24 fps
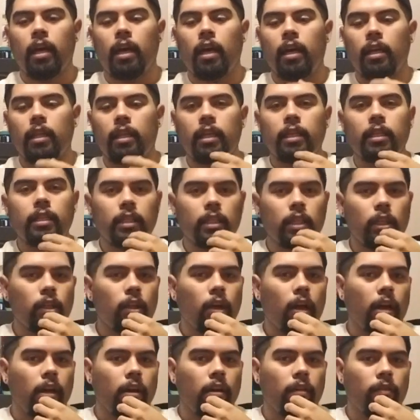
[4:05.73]
and they did a
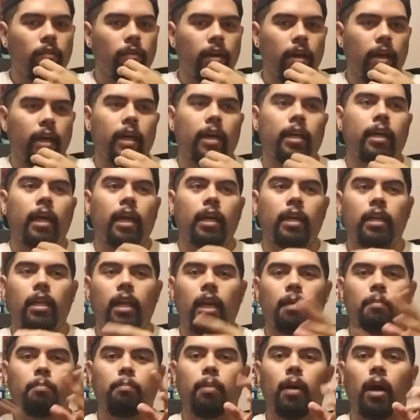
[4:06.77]
lot of kind of
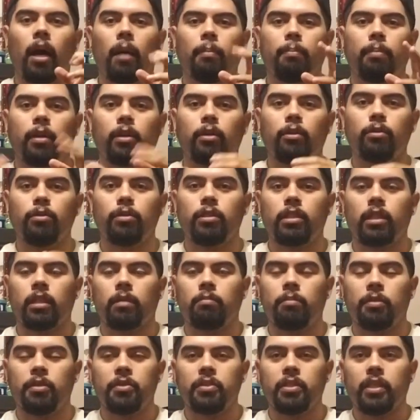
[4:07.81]
like pop
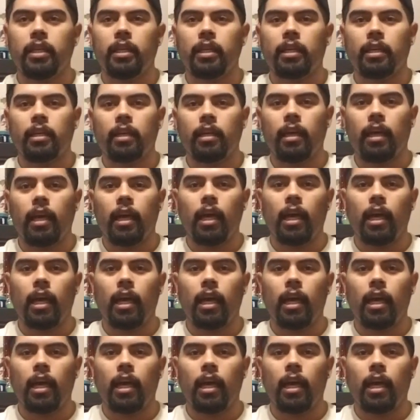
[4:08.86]
acoustic music,